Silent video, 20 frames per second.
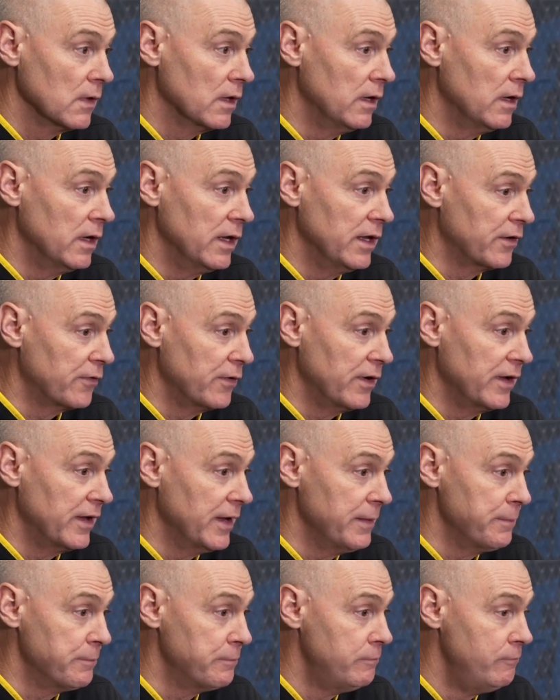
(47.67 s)
Yeah, he had a great
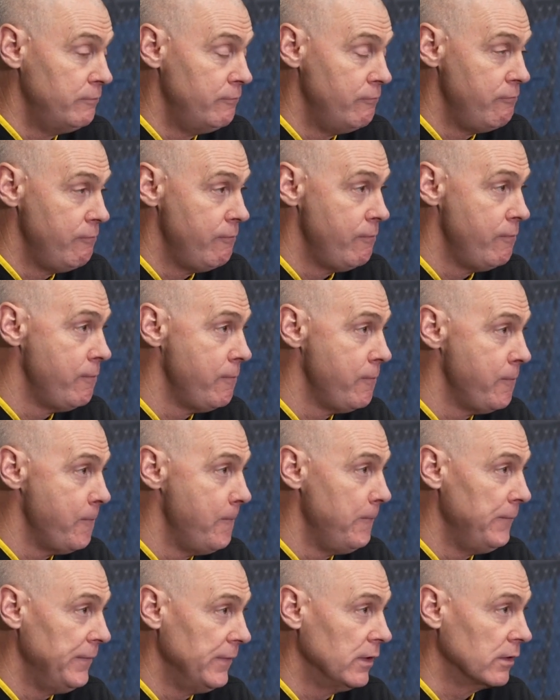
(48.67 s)
game.
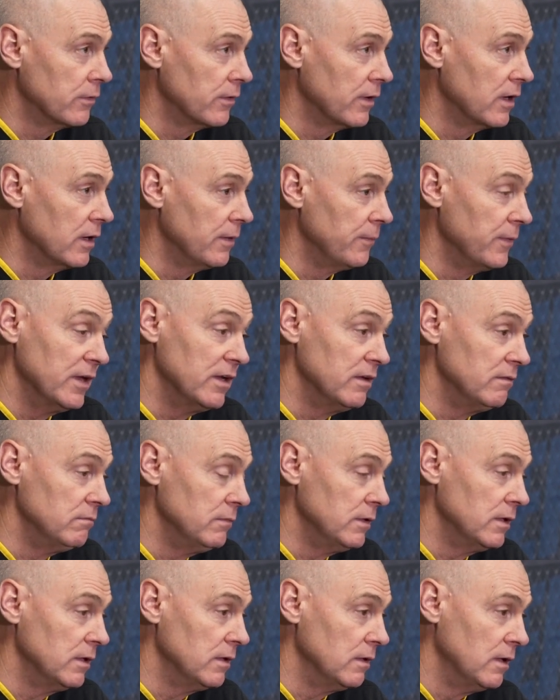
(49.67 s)
A great game. He
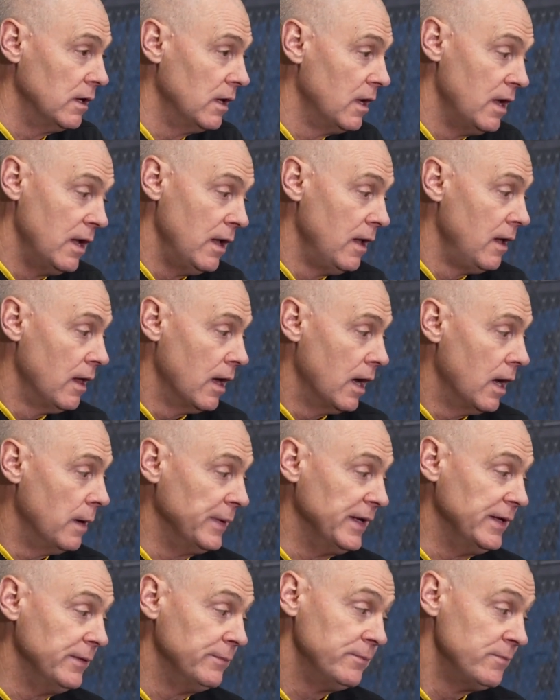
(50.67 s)
had, I
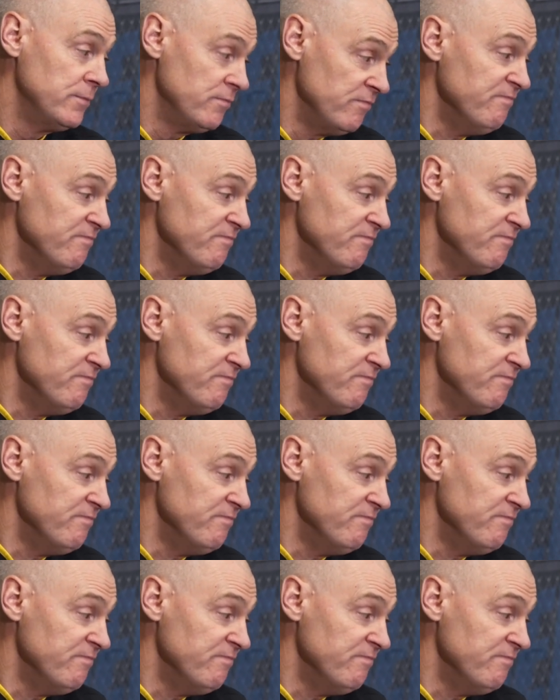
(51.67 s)
mean,